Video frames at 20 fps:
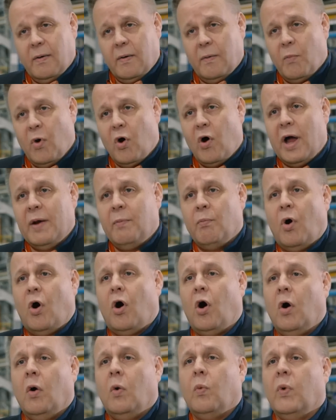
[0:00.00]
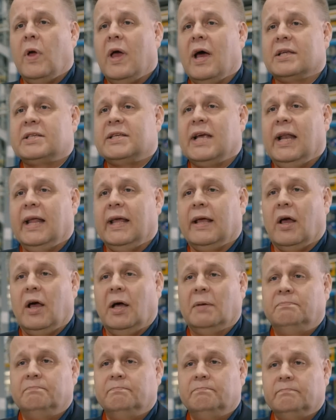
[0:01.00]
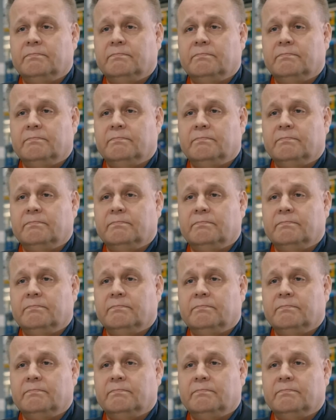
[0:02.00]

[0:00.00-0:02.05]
more and more we are selling a